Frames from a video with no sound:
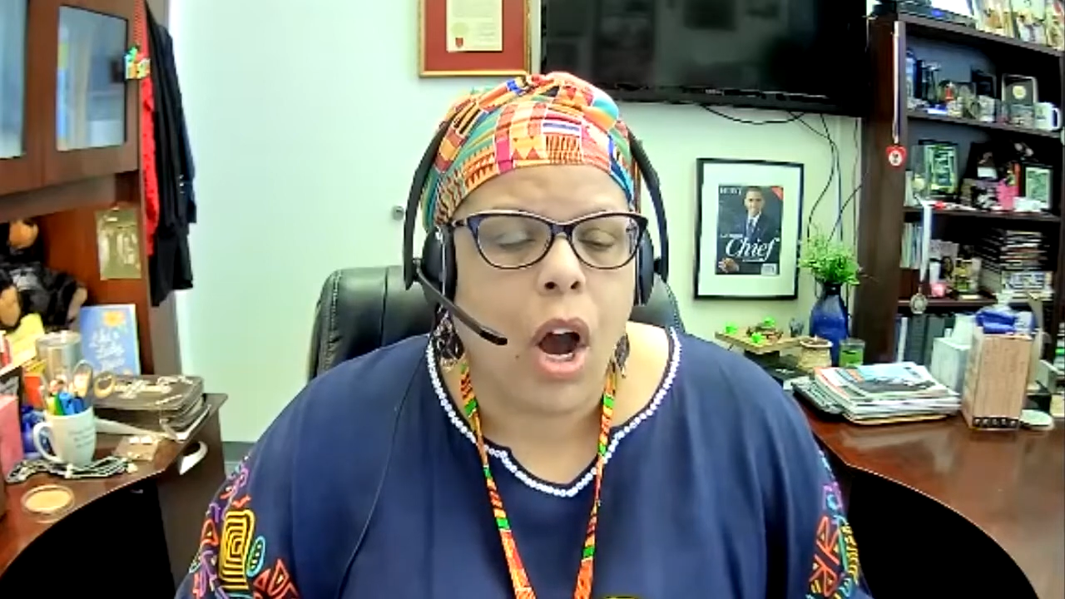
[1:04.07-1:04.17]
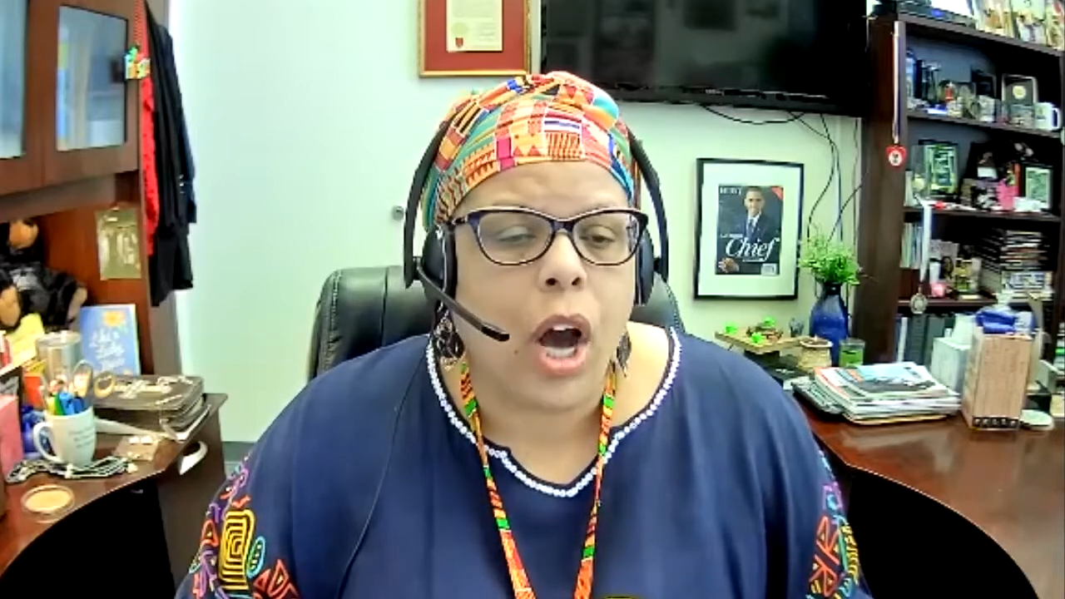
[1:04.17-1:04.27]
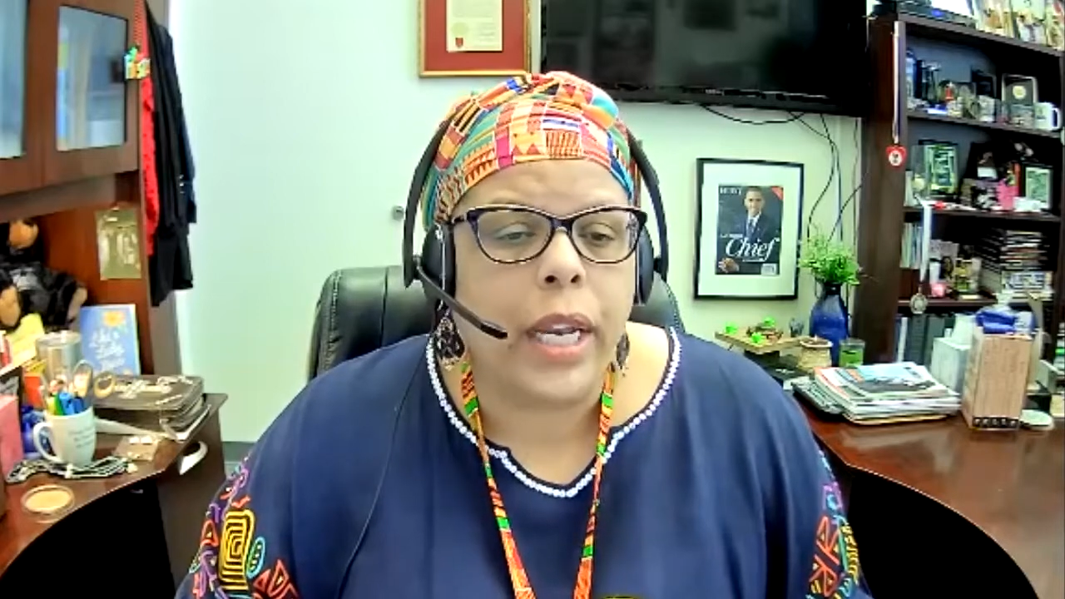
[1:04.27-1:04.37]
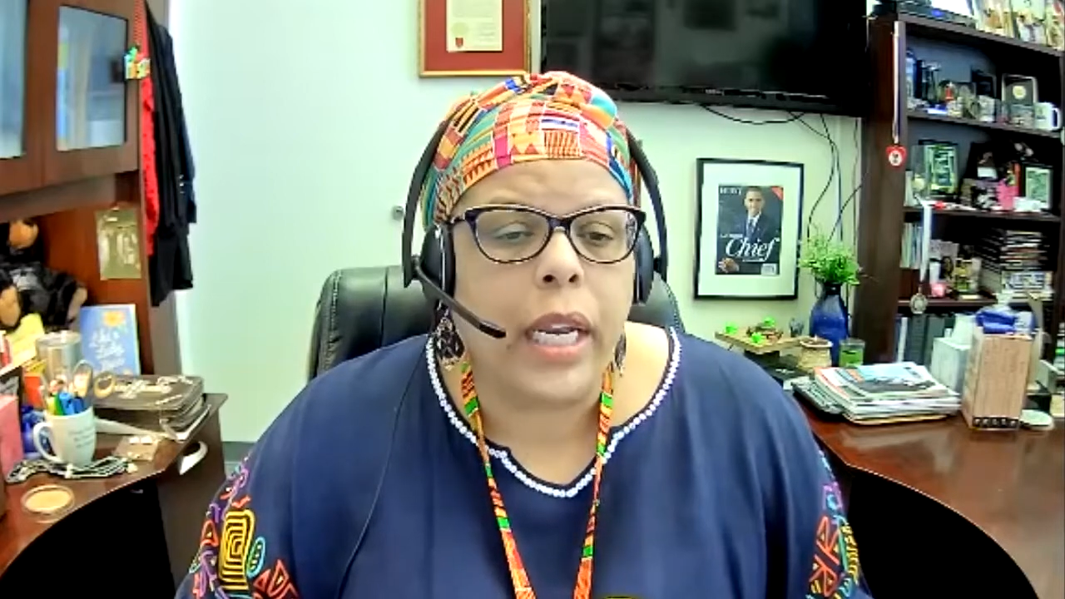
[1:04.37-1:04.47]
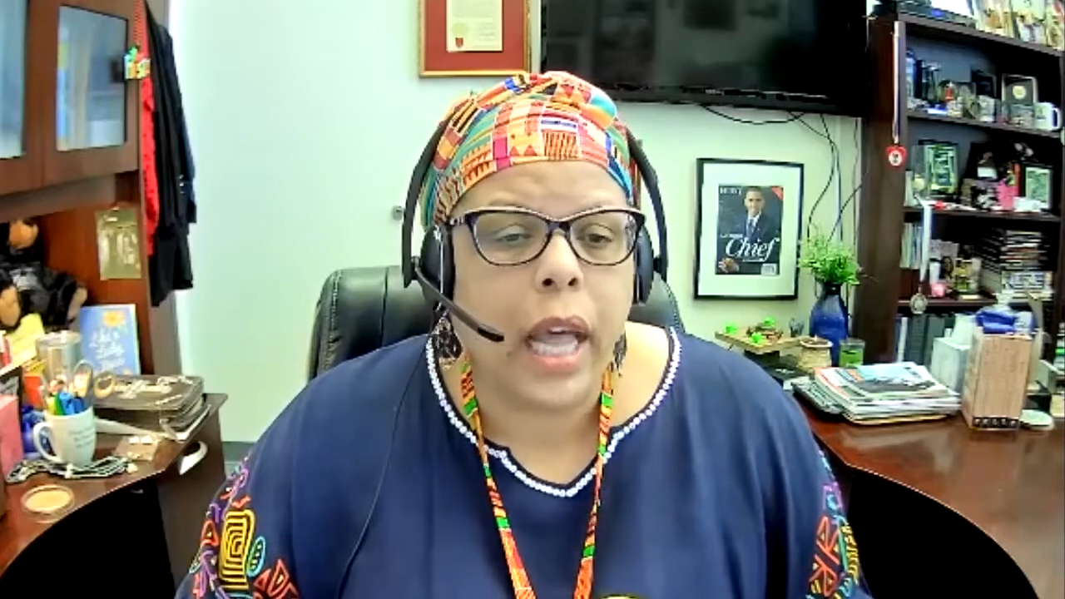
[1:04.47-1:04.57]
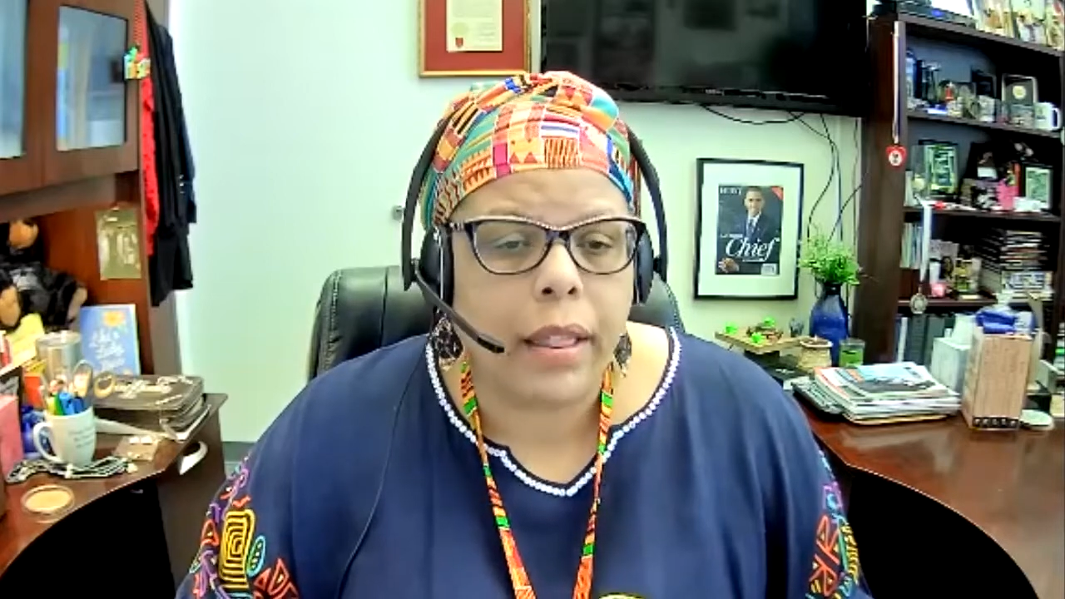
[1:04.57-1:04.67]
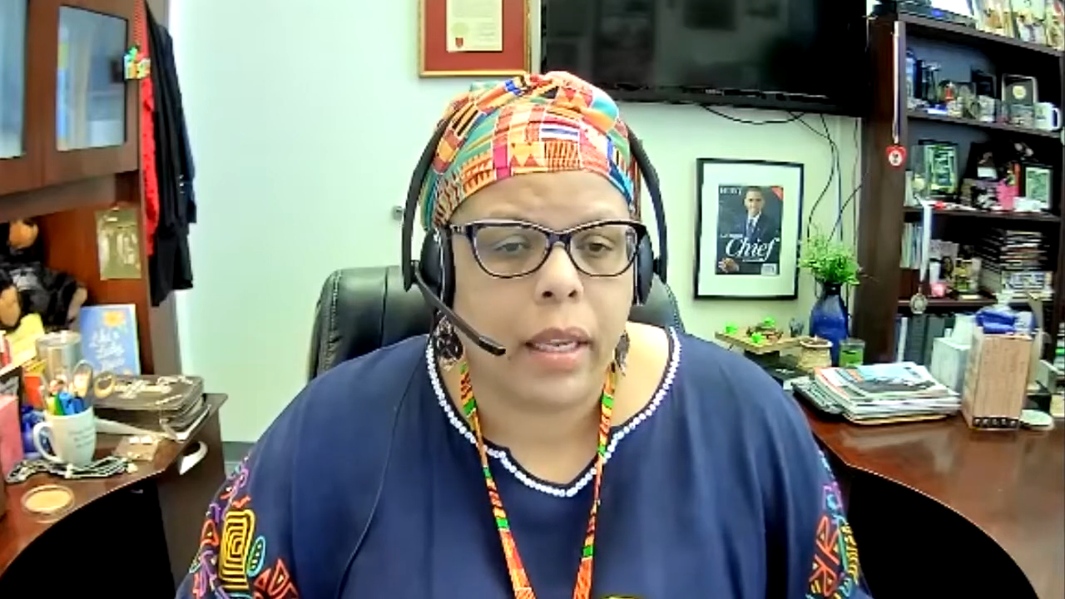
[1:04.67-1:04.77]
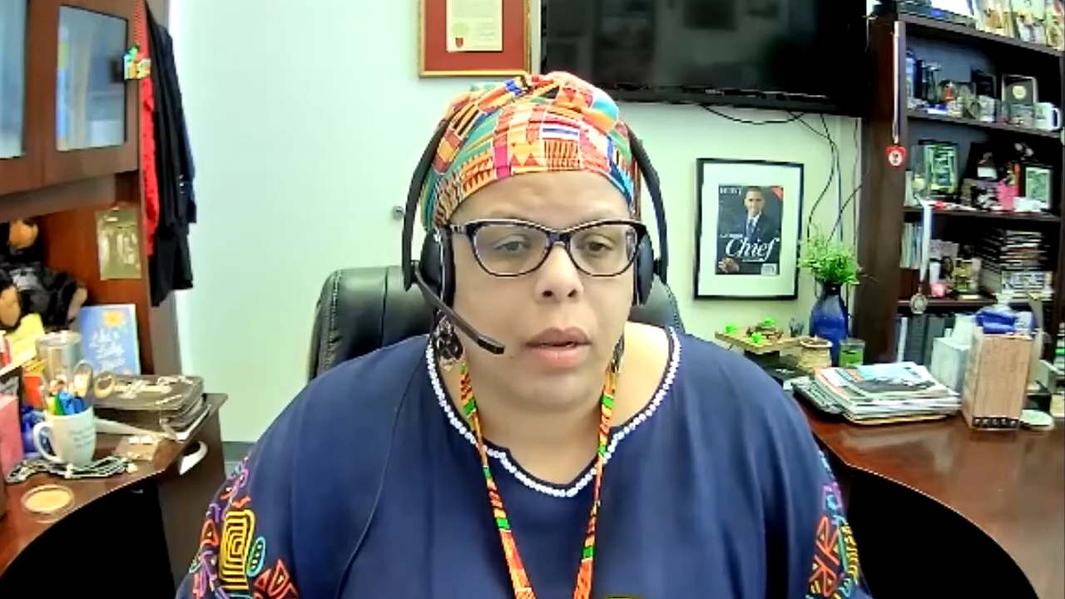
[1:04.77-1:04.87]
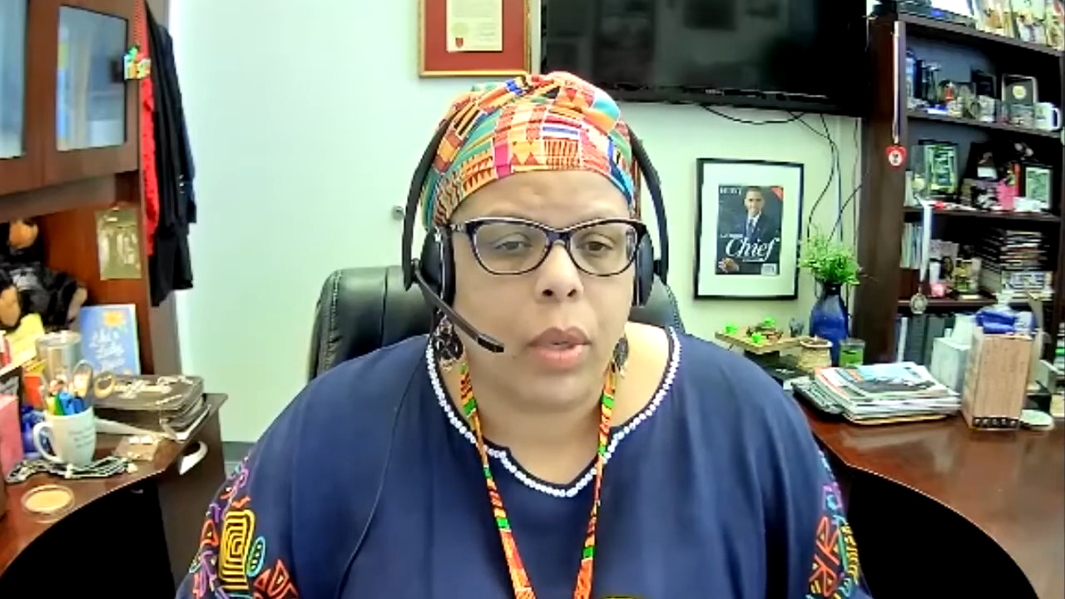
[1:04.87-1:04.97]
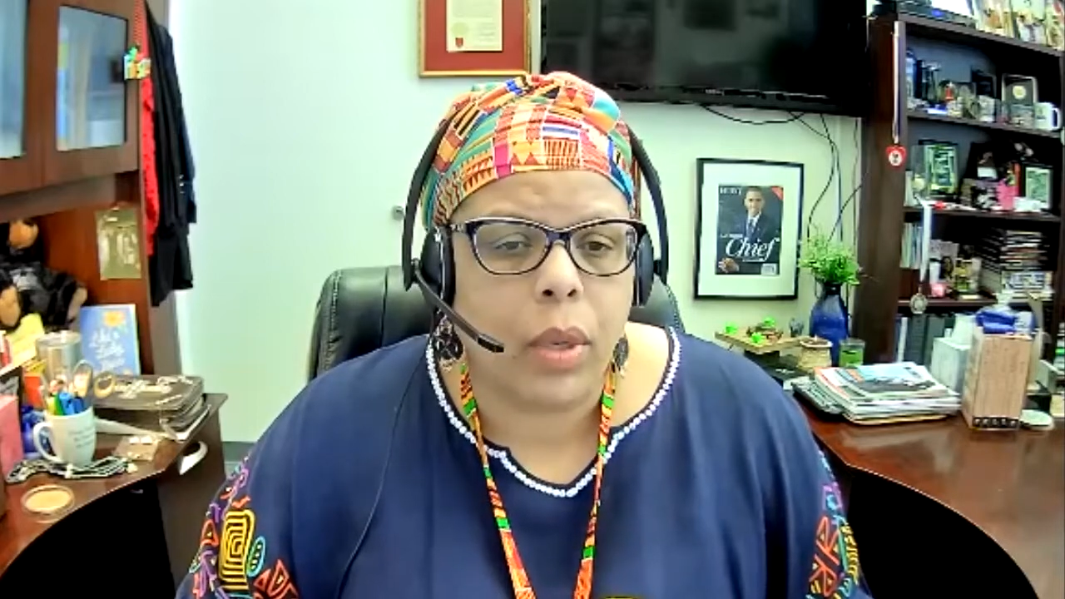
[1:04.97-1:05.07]
are
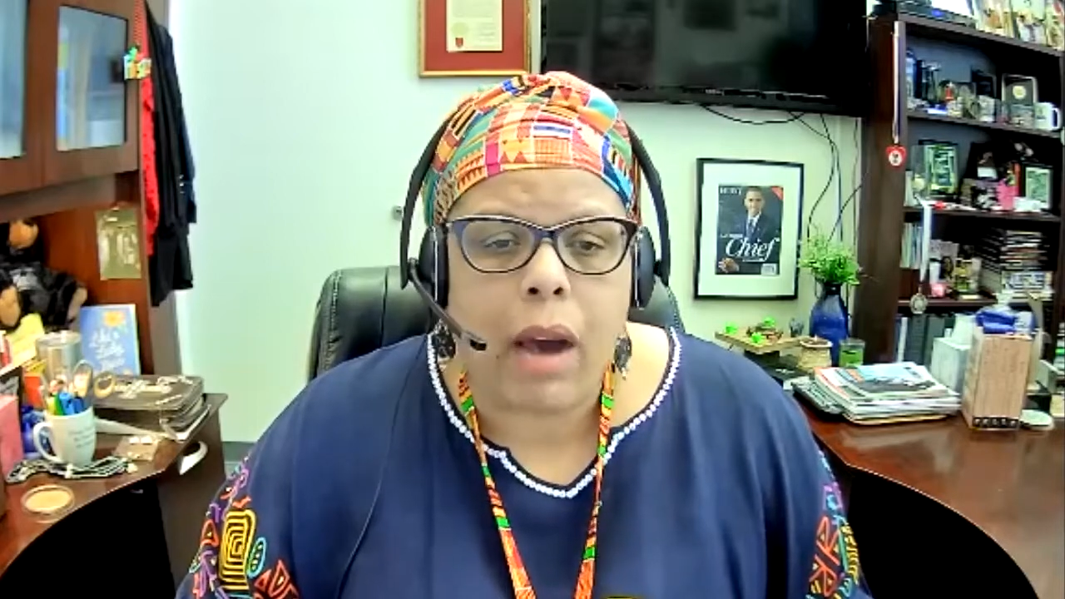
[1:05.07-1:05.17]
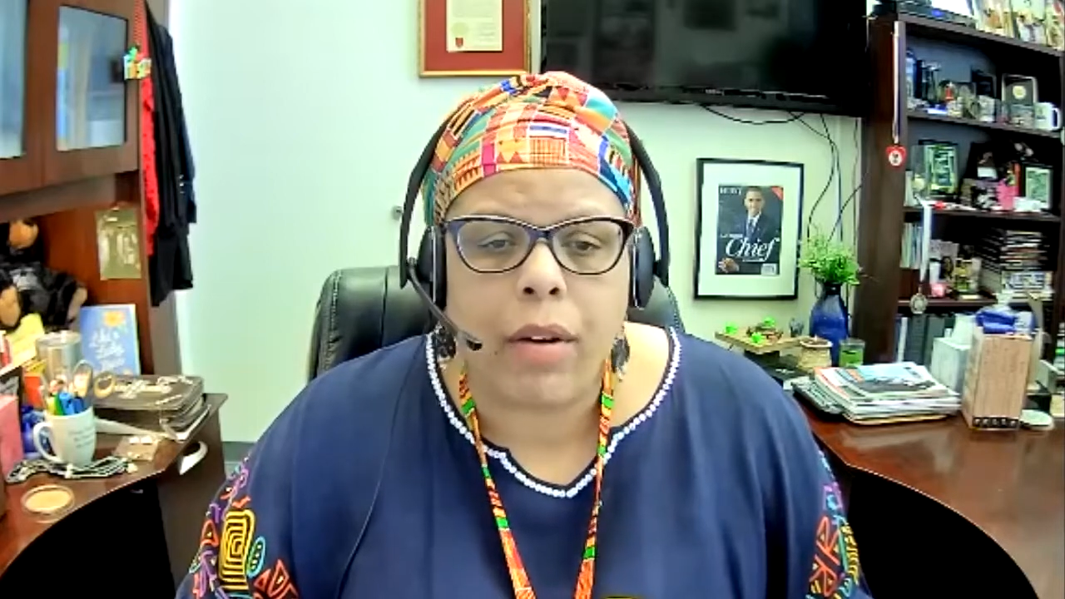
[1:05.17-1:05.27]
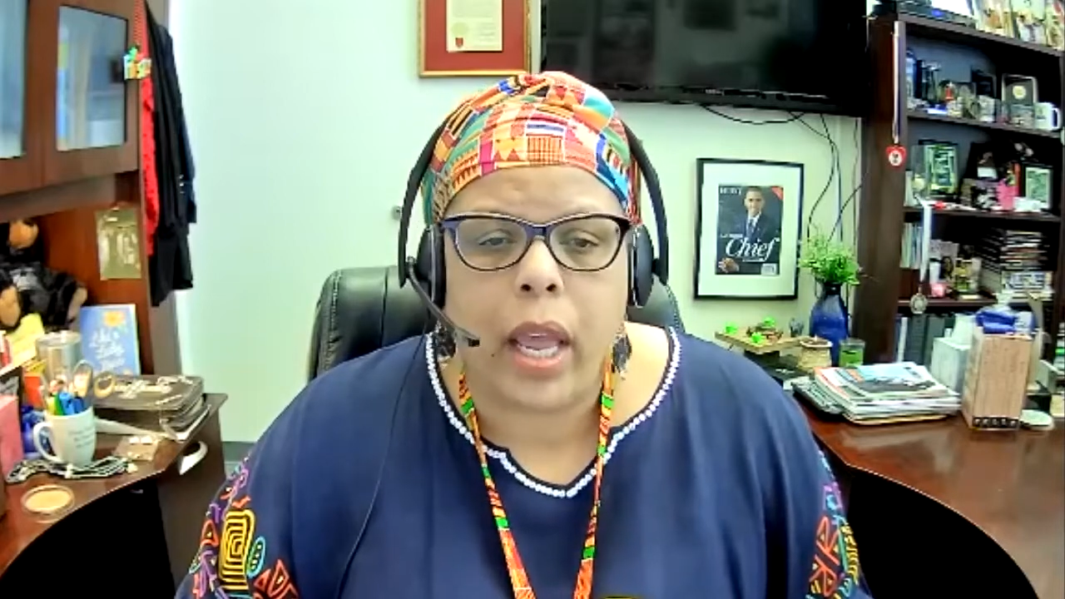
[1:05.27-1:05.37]
nothing without